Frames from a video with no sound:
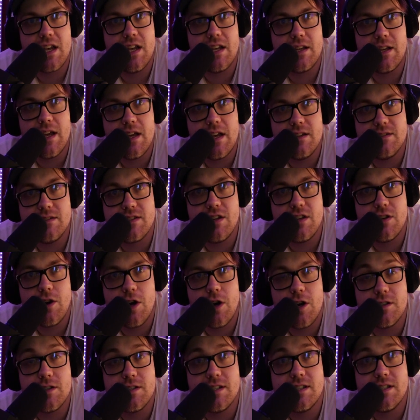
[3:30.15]
and gains the
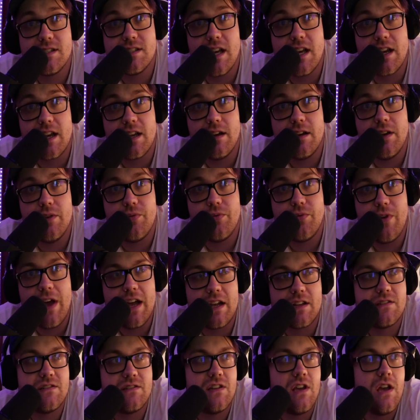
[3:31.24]
card's second
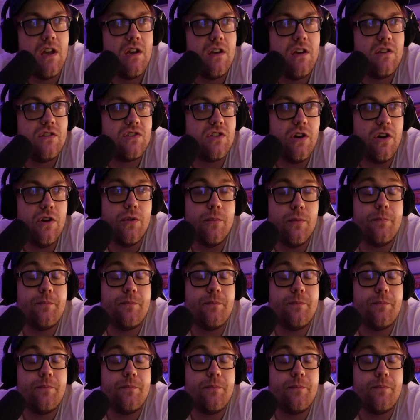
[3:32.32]
effect. So